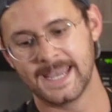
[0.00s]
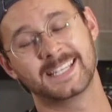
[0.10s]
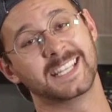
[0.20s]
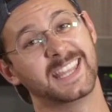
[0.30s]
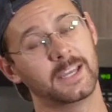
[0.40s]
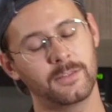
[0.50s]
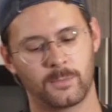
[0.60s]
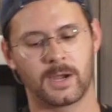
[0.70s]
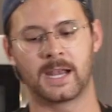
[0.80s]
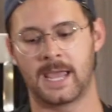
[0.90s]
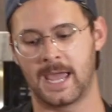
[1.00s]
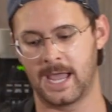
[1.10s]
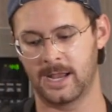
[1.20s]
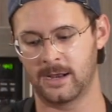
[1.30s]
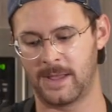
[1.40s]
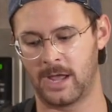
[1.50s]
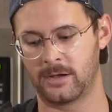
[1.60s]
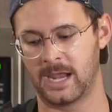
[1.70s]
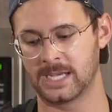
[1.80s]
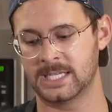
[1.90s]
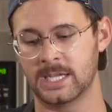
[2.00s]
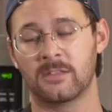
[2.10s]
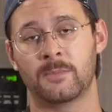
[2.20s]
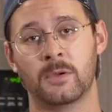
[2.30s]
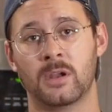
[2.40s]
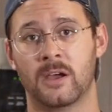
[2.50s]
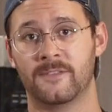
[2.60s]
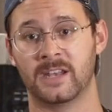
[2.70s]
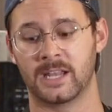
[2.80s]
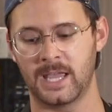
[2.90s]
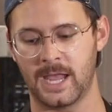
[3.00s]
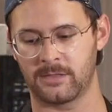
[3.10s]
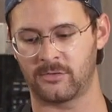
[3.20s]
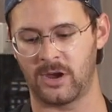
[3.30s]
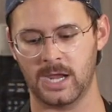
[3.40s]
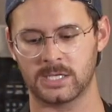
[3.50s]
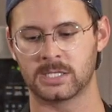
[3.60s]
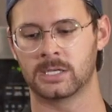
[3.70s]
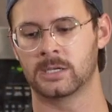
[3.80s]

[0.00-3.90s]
to this we're going to add about a teaspoon of vanilla extract.